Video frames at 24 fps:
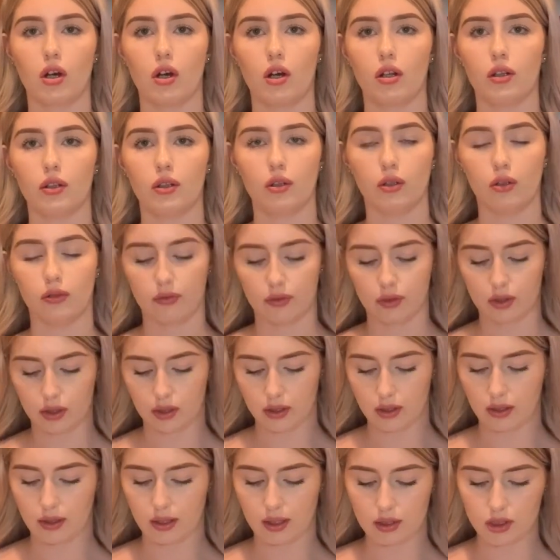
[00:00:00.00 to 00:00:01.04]
all over
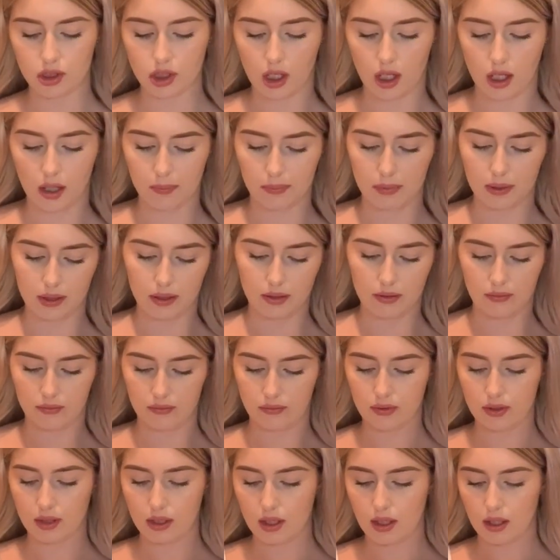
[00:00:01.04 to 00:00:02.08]
the top of
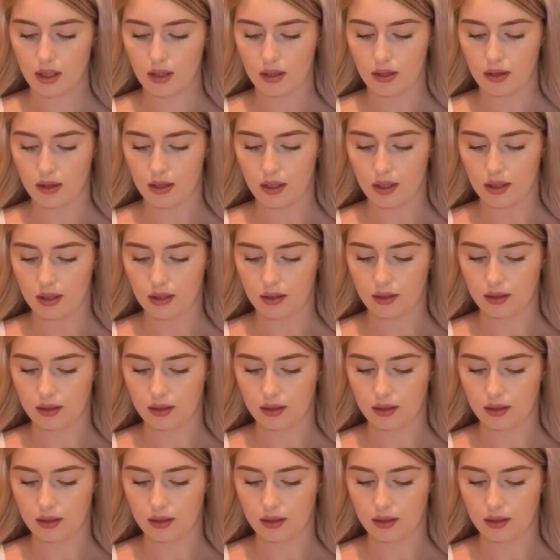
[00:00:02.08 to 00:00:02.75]
the